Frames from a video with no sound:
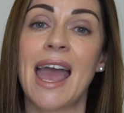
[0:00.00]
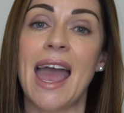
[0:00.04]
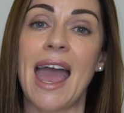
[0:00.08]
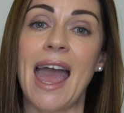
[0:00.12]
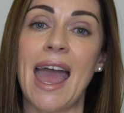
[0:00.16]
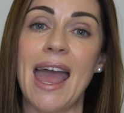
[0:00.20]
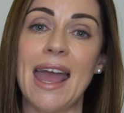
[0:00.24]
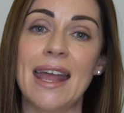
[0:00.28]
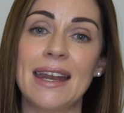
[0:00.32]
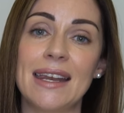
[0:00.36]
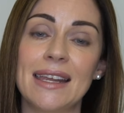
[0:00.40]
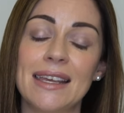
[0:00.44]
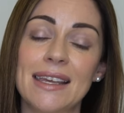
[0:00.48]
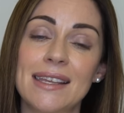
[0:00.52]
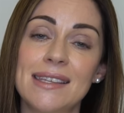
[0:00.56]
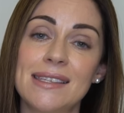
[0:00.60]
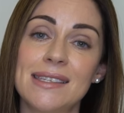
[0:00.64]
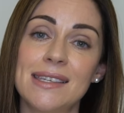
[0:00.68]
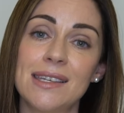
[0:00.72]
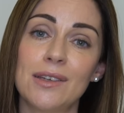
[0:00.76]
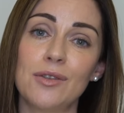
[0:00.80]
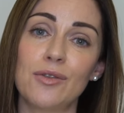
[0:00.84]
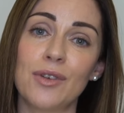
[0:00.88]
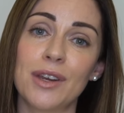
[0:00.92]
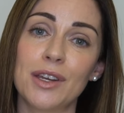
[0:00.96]
and
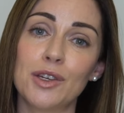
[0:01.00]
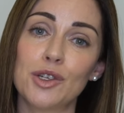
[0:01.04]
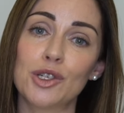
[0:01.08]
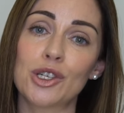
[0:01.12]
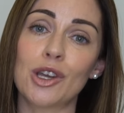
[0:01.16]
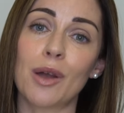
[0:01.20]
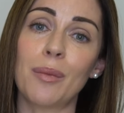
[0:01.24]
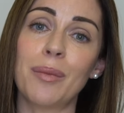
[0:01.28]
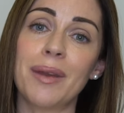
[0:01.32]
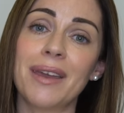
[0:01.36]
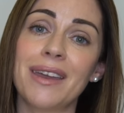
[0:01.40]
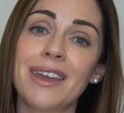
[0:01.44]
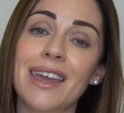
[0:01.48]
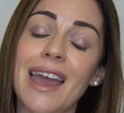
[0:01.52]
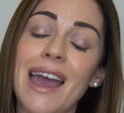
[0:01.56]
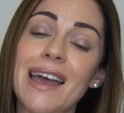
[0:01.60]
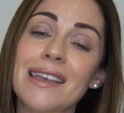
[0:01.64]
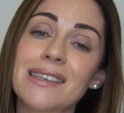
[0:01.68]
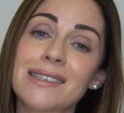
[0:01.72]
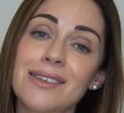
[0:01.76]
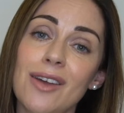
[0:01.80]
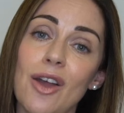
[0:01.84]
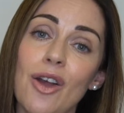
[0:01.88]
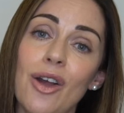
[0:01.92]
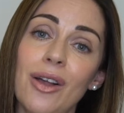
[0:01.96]
considering shopping
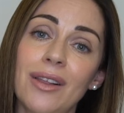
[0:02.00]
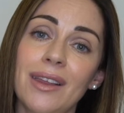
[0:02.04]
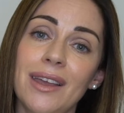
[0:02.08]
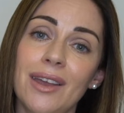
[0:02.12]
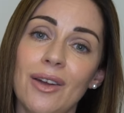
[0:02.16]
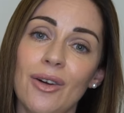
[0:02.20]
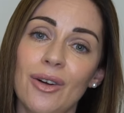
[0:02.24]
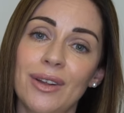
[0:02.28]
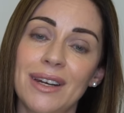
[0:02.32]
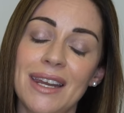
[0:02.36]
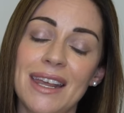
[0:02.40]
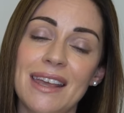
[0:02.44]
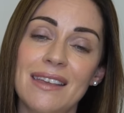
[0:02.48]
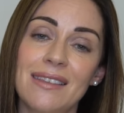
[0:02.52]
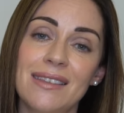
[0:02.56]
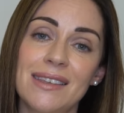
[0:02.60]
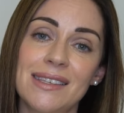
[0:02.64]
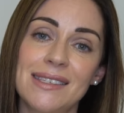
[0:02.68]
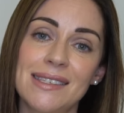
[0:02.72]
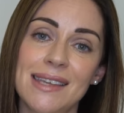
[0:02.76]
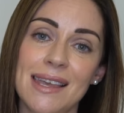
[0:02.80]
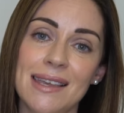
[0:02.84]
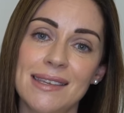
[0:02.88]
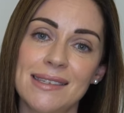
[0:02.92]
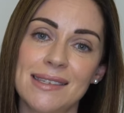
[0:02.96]
as early on in the
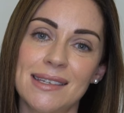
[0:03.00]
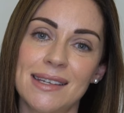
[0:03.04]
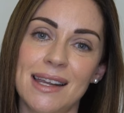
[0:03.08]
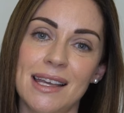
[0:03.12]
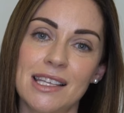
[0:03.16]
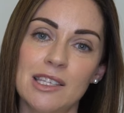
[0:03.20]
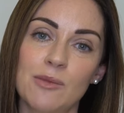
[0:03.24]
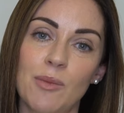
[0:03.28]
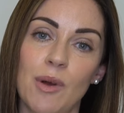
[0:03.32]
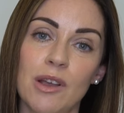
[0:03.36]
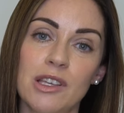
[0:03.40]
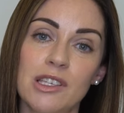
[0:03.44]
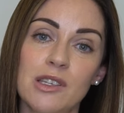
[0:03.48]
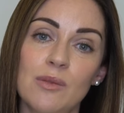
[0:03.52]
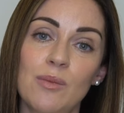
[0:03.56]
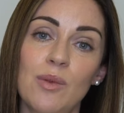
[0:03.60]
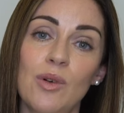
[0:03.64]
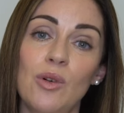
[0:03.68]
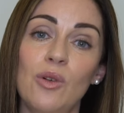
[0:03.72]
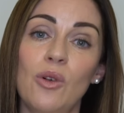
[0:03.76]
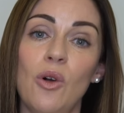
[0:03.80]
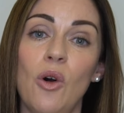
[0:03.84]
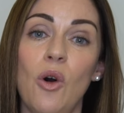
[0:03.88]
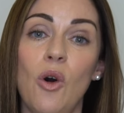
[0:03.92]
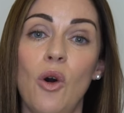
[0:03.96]
season as
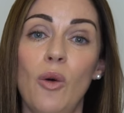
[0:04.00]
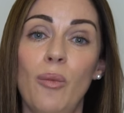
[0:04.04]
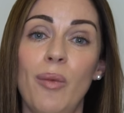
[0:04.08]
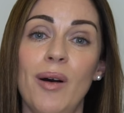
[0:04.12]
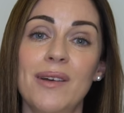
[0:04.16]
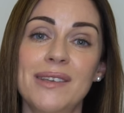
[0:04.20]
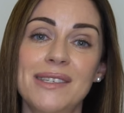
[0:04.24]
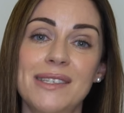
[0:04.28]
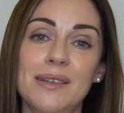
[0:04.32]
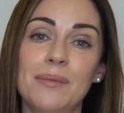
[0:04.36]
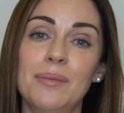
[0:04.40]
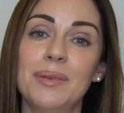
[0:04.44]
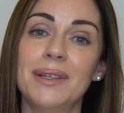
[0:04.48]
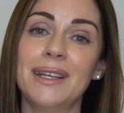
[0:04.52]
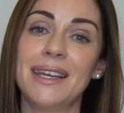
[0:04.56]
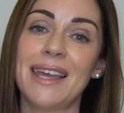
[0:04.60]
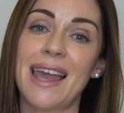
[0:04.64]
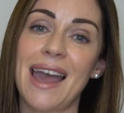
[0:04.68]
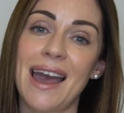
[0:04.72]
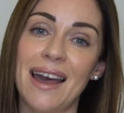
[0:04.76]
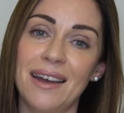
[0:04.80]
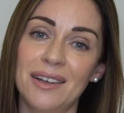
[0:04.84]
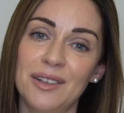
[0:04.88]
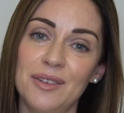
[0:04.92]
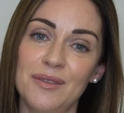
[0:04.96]
possible, or possibly
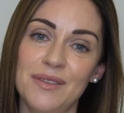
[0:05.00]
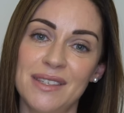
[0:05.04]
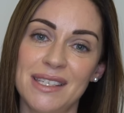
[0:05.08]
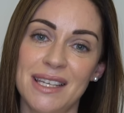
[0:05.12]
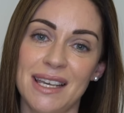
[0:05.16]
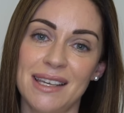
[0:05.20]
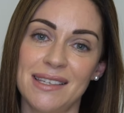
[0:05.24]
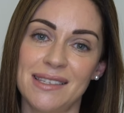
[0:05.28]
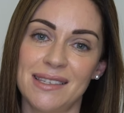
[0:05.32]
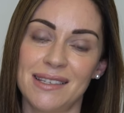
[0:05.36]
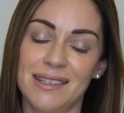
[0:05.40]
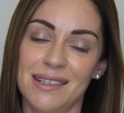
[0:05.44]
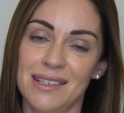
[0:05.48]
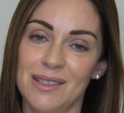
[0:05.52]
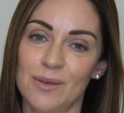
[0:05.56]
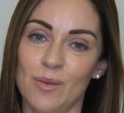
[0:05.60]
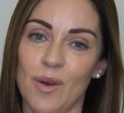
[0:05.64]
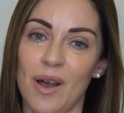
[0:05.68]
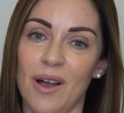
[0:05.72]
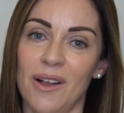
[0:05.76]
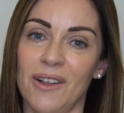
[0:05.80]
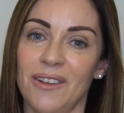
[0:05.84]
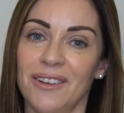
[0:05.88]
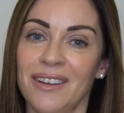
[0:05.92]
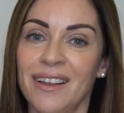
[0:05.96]
out of season as
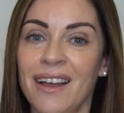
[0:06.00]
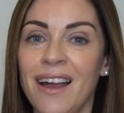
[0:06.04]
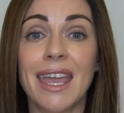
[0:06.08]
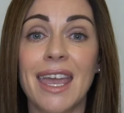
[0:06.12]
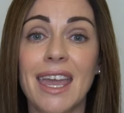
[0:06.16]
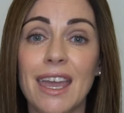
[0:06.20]
well.